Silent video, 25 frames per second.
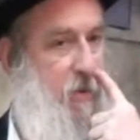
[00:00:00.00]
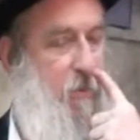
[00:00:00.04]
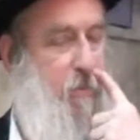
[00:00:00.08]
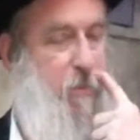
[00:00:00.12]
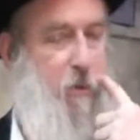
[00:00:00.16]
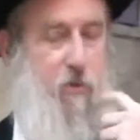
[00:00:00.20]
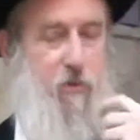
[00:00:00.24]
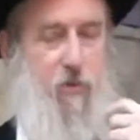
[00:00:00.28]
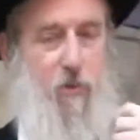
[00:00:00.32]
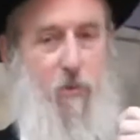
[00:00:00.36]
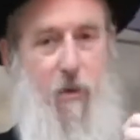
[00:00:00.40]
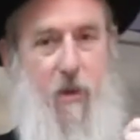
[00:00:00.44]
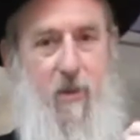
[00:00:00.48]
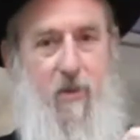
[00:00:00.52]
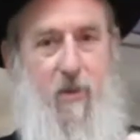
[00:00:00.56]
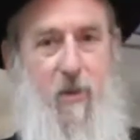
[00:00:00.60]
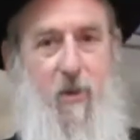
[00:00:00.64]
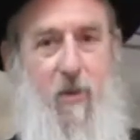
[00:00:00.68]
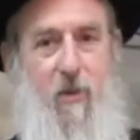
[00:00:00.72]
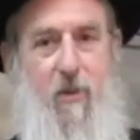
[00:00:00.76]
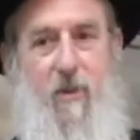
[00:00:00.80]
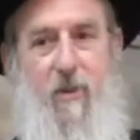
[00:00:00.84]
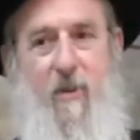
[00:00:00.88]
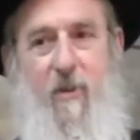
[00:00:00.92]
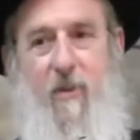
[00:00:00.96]
You know, Bertrand
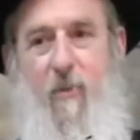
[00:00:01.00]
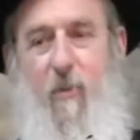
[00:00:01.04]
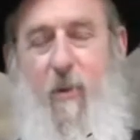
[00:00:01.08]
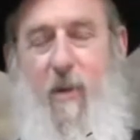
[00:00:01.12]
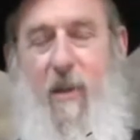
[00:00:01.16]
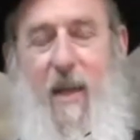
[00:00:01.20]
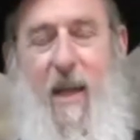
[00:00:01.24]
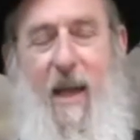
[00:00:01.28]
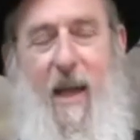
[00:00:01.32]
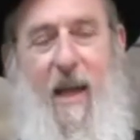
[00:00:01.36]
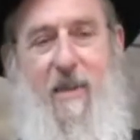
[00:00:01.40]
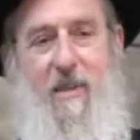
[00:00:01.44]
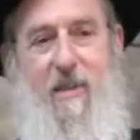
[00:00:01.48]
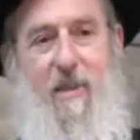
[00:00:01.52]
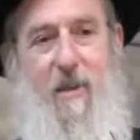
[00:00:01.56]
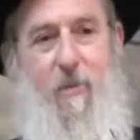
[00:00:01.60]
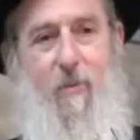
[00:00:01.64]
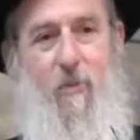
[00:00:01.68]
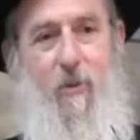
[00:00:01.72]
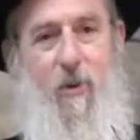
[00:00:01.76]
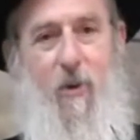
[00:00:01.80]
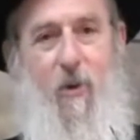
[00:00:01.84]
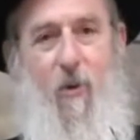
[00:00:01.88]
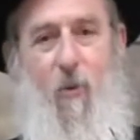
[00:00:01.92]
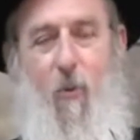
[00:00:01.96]
Russell, and they asked
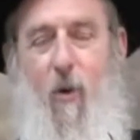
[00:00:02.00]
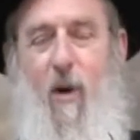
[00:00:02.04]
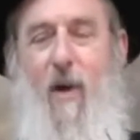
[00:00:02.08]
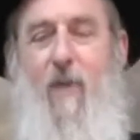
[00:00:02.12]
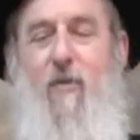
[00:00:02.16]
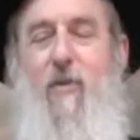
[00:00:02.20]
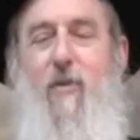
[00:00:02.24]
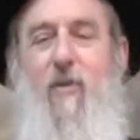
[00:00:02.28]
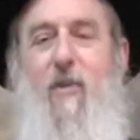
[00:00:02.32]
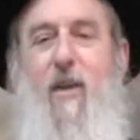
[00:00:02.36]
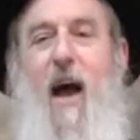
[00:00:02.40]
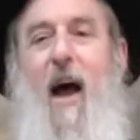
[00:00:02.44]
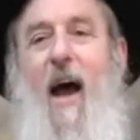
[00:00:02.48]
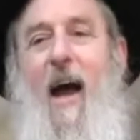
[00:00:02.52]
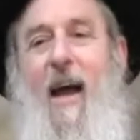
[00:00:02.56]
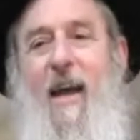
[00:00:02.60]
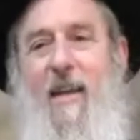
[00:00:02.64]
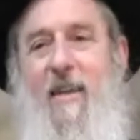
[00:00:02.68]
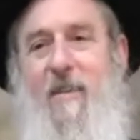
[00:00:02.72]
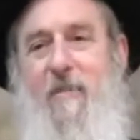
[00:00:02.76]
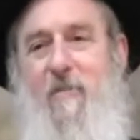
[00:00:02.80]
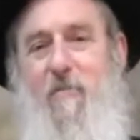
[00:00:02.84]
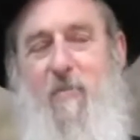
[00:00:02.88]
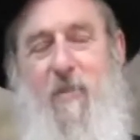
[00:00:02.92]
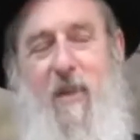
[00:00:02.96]
him, what if you
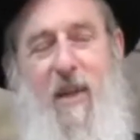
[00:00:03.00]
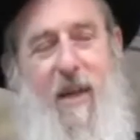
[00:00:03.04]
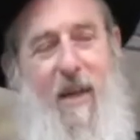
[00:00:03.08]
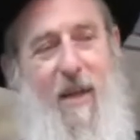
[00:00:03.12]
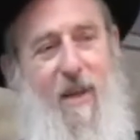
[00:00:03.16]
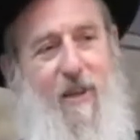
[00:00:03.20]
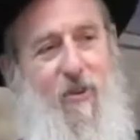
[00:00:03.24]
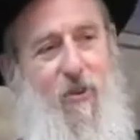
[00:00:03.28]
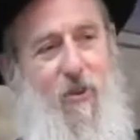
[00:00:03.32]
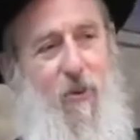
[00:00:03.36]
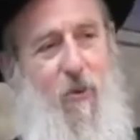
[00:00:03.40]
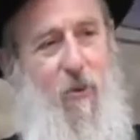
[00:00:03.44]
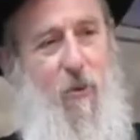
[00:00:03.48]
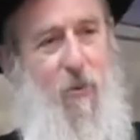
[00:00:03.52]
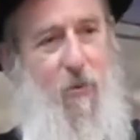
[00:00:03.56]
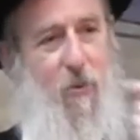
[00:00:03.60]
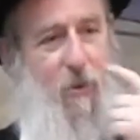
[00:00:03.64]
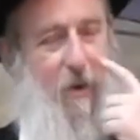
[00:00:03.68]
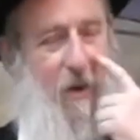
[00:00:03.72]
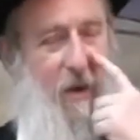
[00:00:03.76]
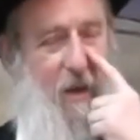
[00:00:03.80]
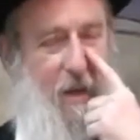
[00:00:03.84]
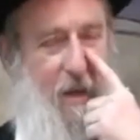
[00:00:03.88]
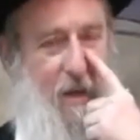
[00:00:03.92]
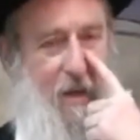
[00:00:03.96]
die and
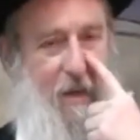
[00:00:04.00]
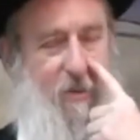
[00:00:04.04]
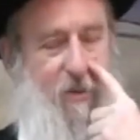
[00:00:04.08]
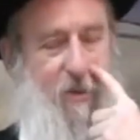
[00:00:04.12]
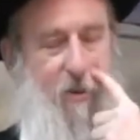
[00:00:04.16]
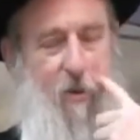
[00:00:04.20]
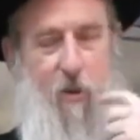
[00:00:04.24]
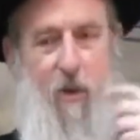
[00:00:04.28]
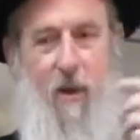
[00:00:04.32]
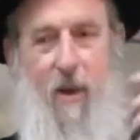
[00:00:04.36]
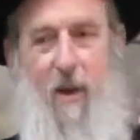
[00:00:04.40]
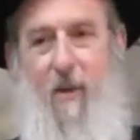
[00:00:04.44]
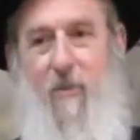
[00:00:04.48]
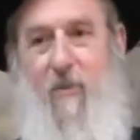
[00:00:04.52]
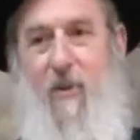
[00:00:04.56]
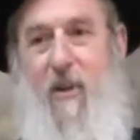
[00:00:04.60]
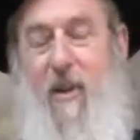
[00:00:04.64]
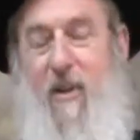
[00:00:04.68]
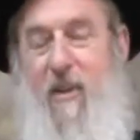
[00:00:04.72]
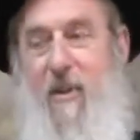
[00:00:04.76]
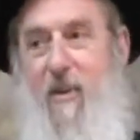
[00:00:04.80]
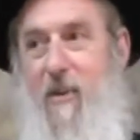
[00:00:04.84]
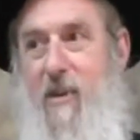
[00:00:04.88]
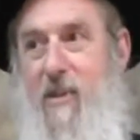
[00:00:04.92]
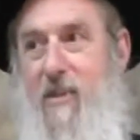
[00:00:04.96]
you, and you go to
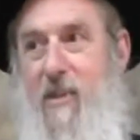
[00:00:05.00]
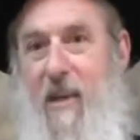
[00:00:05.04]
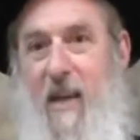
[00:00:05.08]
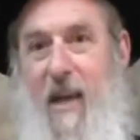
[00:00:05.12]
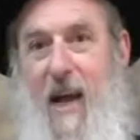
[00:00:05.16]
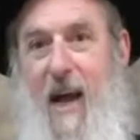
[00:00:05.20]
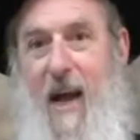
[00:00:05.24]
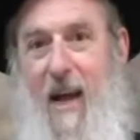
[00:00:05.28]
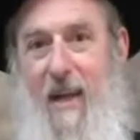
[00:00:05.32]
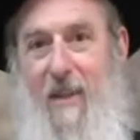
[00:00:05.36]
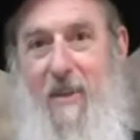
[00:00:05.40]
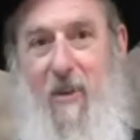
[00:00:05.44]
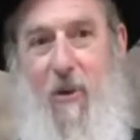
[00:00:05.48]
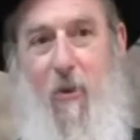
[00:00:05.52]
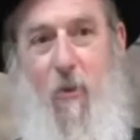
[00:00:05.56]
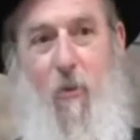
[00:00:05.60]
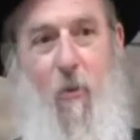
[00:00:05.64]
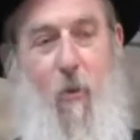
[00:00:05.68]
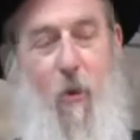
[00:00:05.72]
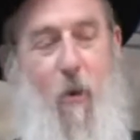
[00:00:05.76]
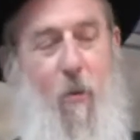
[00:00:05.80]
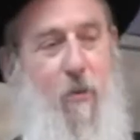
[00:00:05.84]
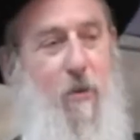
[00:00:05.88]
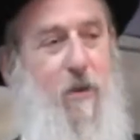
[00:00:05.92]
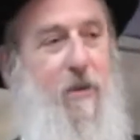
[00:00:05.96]
heaven and there is a God, you know,
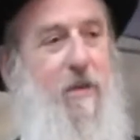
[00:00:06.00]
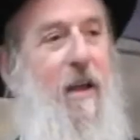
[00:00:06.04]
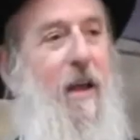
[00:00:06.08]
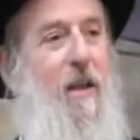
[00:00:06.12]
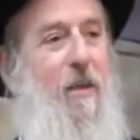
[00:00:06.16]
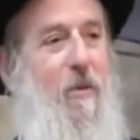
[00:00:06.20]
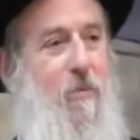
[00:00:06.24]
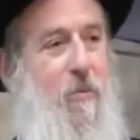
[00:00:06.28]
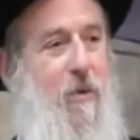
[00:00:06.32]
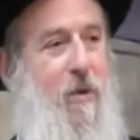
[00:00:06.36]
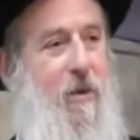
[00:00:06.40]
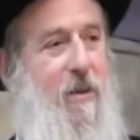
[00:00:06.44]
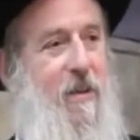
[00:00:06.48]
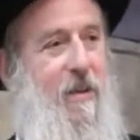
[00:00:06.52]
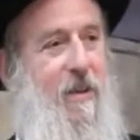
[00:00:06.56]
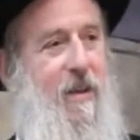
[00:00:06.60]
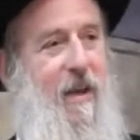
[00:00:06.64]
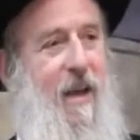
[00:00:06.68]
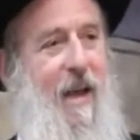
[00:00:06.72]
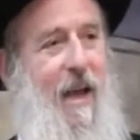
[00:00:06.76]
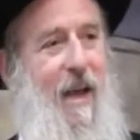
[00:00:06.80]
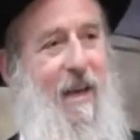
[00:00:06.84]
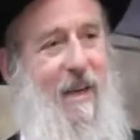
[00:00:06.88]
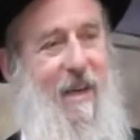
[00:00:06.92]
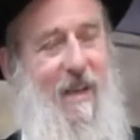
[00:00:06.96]
what will you tell him?
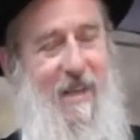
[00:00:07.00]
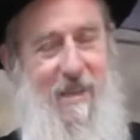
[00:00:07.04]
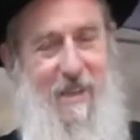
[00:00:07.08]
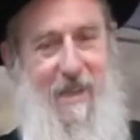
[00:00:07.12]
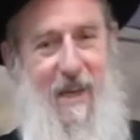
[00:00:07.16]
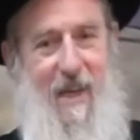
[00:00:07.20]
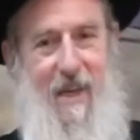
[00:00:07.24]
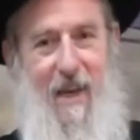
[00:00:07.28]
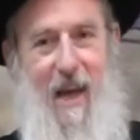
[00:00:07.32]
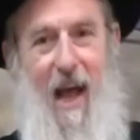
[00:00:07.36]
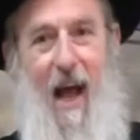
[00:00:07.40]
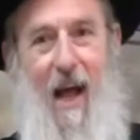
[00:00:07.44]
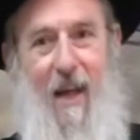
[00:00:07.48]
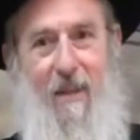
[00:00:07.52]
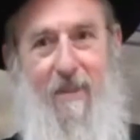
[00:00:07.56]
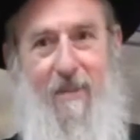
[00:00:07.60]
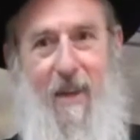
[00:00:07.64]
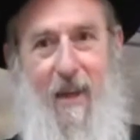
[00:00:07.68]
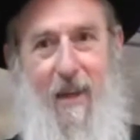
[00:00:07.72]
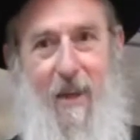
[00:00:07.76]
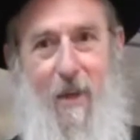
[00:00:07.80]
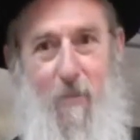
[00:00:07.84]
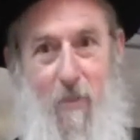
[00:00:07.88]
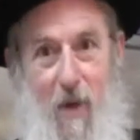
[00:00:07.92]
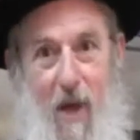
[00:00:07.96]
And he said,
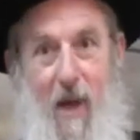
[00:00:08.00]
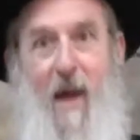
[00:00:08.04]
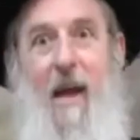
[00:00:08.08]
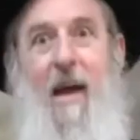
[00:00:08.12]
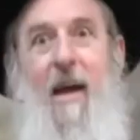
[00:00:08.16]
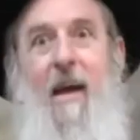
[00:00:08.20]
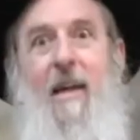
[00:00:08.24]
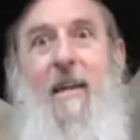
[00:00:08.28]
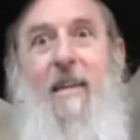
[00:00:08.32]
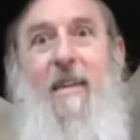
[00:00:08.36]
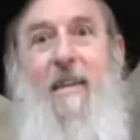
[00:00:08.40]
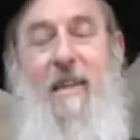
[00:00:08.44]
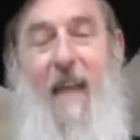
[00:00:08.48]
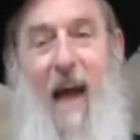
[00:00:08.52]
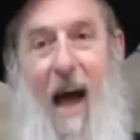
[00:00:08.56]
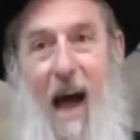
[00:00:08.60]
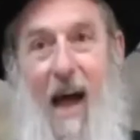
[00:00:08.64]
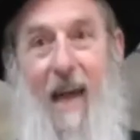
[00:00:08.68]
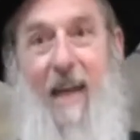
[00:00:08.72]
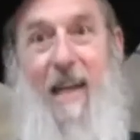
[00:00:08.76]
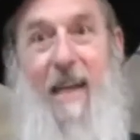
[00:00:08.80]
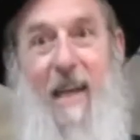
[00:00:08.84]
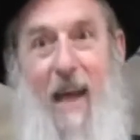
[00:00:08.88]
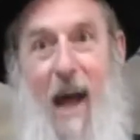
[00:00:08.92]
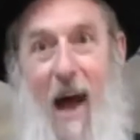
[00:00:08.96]
I'll tell him,
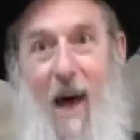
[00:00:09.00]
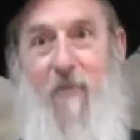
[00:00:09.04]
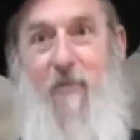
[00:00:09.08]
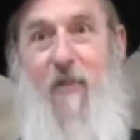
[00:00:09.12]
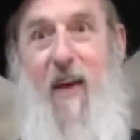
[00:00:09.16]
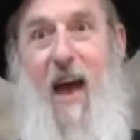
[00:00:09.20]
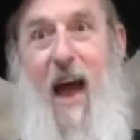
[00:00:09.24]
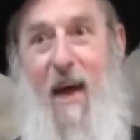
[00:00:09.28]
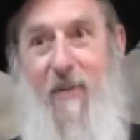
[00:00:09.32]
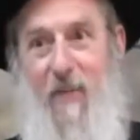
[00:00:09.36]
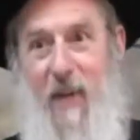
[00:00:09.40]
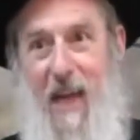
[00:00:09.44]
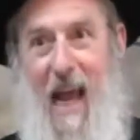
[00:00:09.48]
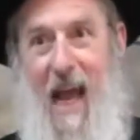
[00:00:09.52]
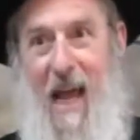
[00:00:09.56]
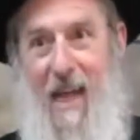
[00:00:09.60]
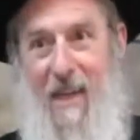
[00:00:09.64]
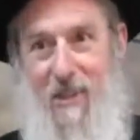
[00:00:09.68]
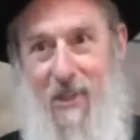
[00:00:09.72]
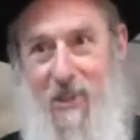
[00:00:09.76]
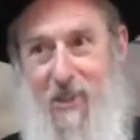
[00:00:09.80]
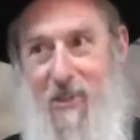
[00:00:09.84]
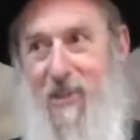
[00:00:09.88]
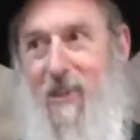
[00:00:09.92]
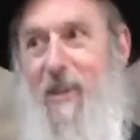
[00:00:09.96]
not enough
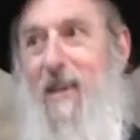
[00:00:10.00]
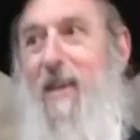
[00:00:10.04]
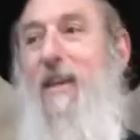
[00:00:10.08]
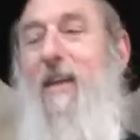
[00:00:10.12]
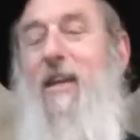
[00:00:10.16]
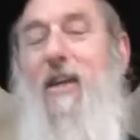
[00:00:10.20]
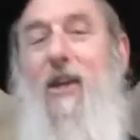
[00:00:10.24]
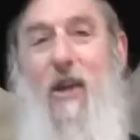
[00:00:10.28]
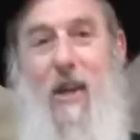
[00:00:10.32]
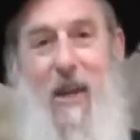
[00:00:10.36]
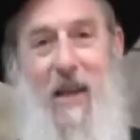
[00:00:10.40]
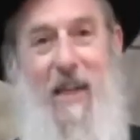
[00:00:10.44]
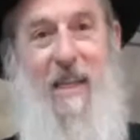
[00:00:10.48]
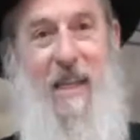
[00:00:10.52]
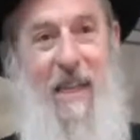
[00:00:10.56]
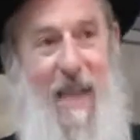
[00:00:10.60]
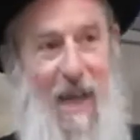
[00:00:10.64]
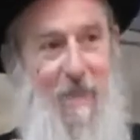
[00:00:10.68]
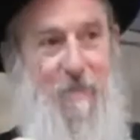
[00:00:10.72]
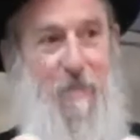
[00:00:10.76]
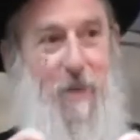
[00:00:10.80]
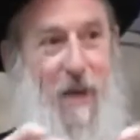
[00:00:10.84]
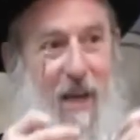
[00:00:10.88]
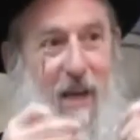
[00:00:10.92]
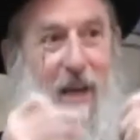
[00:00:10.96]
evidence! You didn't
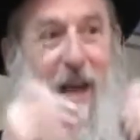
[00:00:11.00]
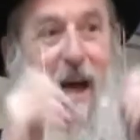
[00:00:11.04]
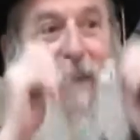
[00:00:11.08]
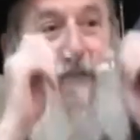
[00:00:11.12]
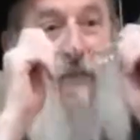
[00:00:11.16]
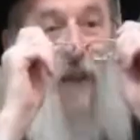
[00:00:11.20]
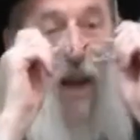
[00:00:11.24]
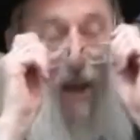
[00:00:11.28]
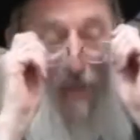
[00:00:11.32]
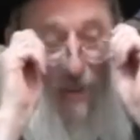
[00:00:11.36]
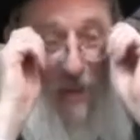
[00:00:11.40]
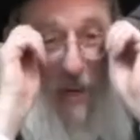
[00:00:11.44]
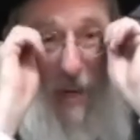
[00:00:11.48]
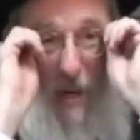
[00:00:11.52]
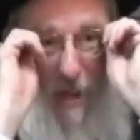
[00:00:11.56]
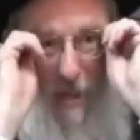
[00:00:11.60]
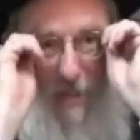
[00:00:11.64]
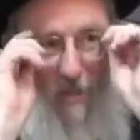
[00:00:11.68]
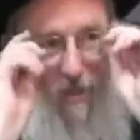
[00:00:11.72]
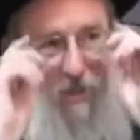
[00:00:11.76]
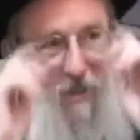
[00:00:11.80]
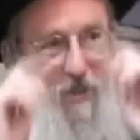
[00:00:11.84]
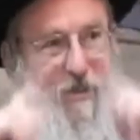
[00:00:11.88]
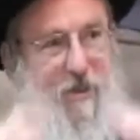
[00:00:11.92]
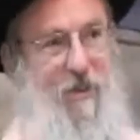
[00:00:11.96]
give me enough
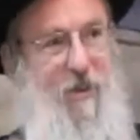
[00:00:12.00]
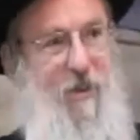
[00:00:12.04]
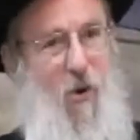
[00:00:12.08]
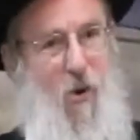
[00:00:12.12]
evidence!